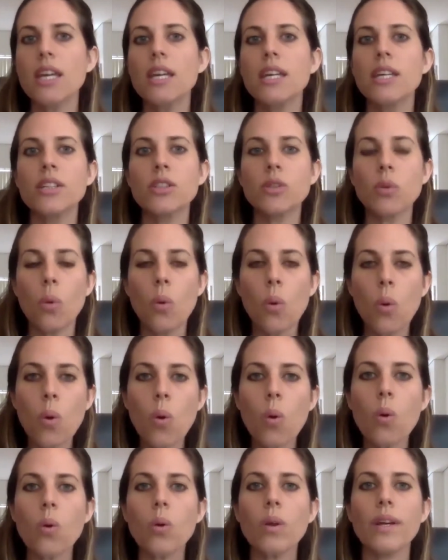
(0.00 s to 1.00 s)
is
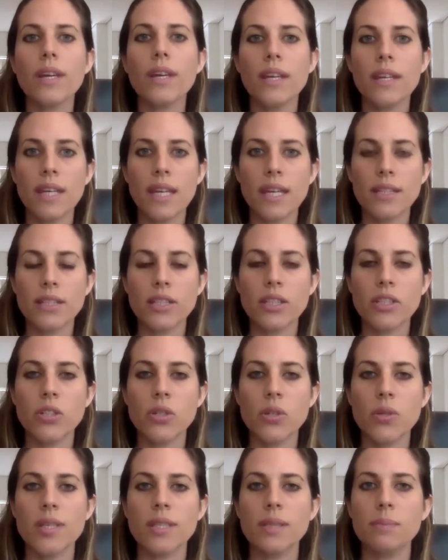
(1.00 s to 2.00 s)
all connected
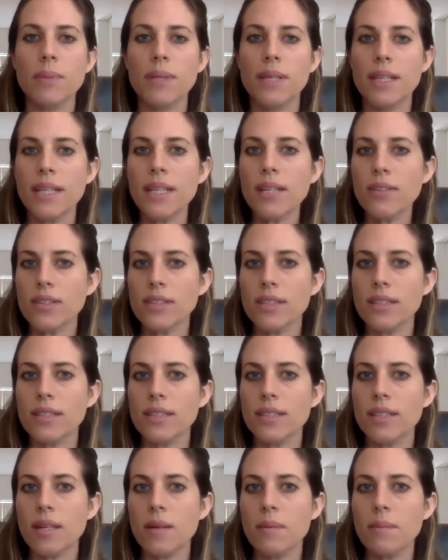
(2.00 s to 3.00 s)
to this belief
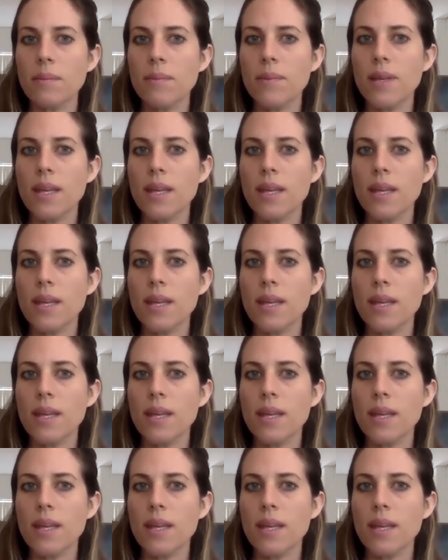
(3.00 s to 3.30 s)
system,